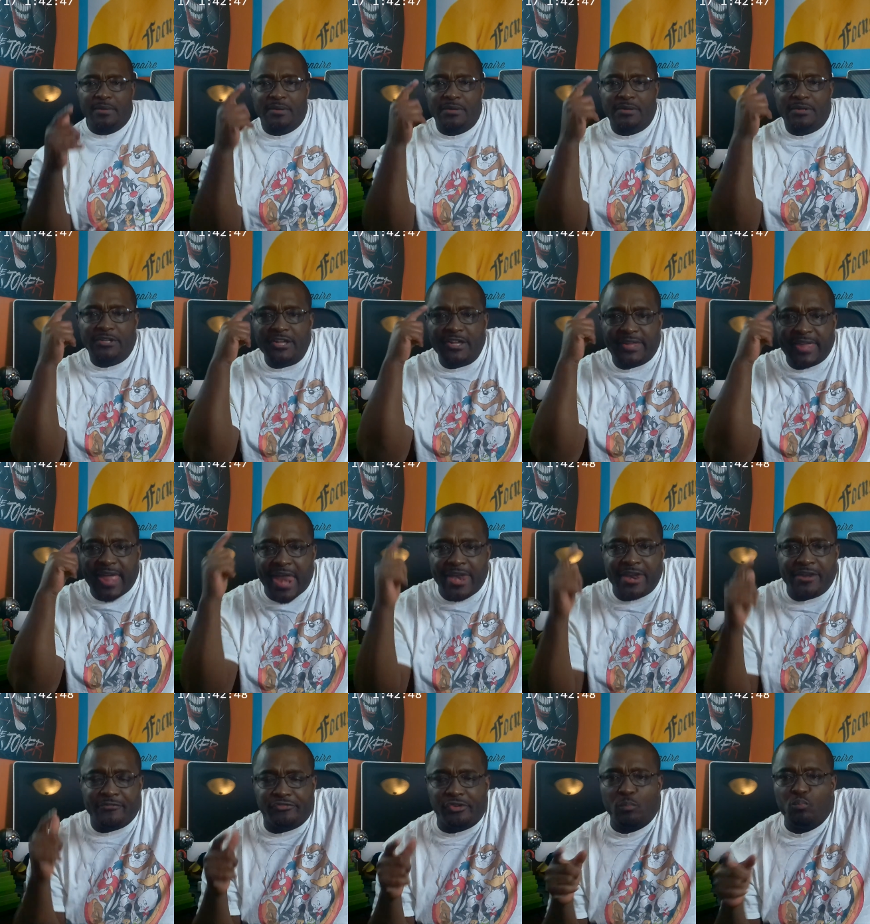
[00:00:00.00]
Look at
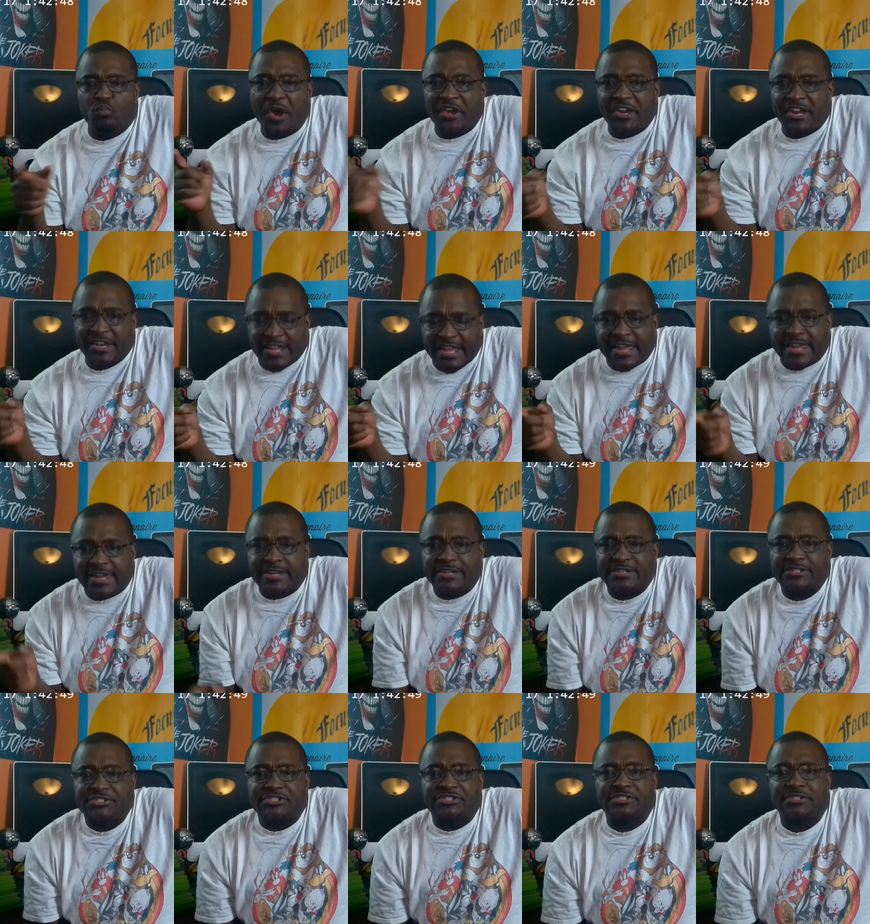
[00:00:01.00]
it from what it
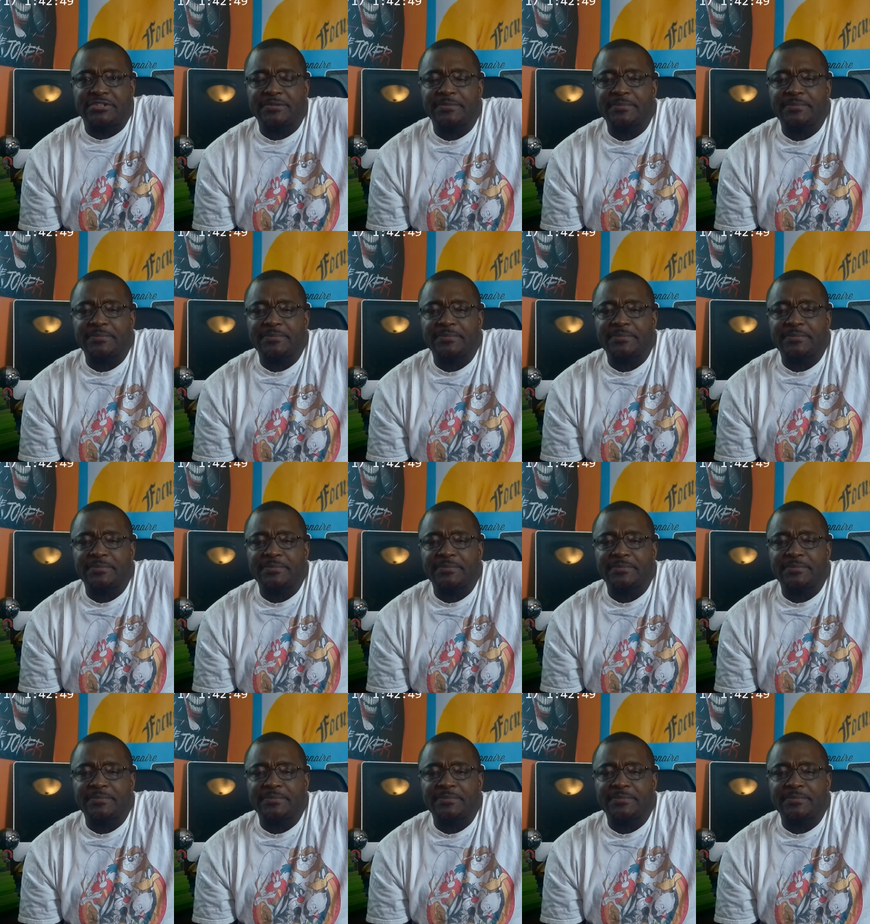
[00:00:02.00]
is.